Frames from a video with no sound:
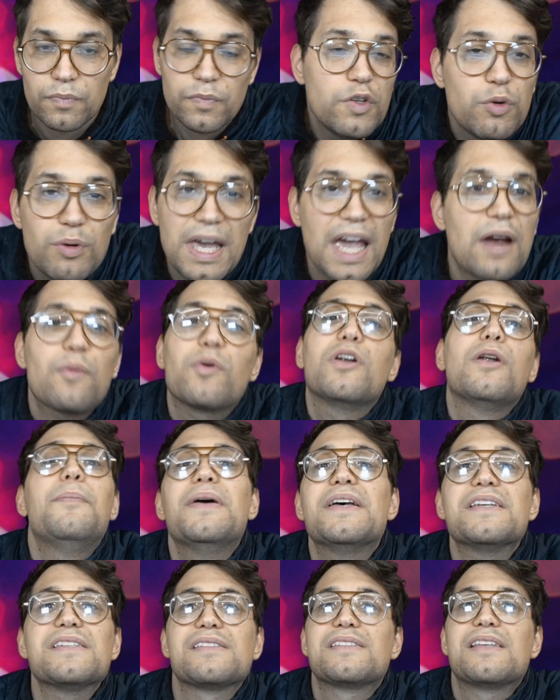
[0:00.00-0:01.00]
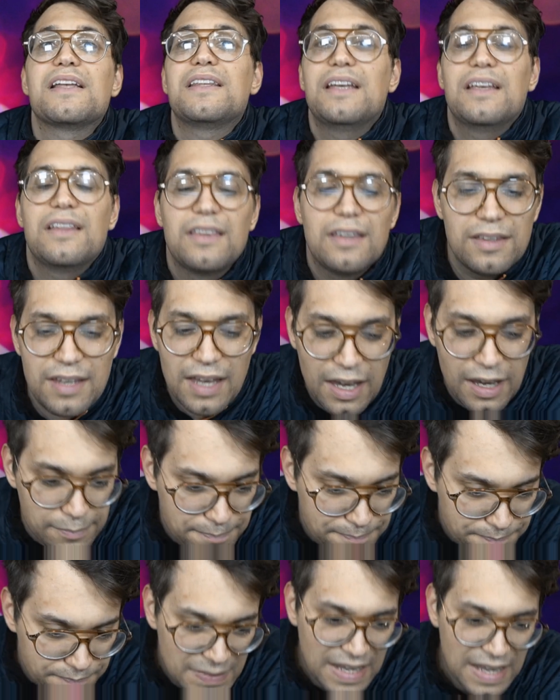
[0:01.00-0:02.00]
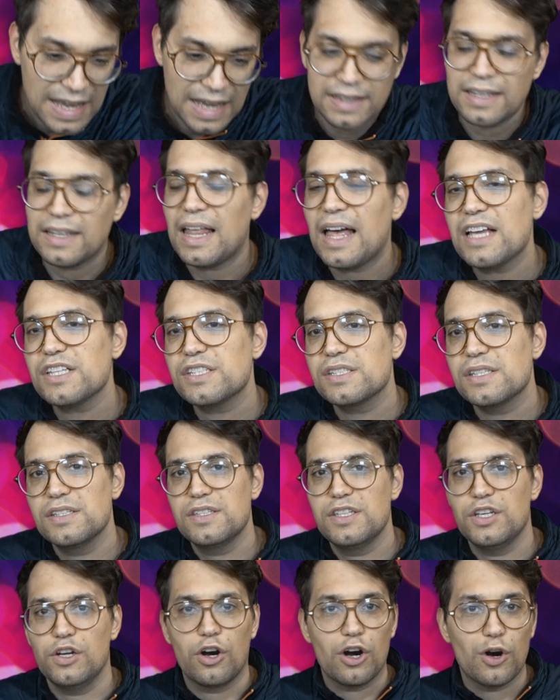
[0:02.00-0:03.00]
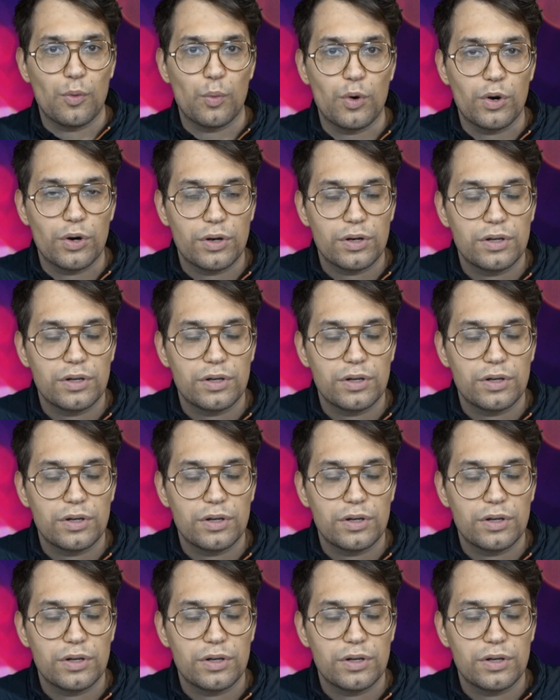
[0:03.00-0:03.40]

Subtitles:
you can't run a business at the end of the day. And the last is the artwork.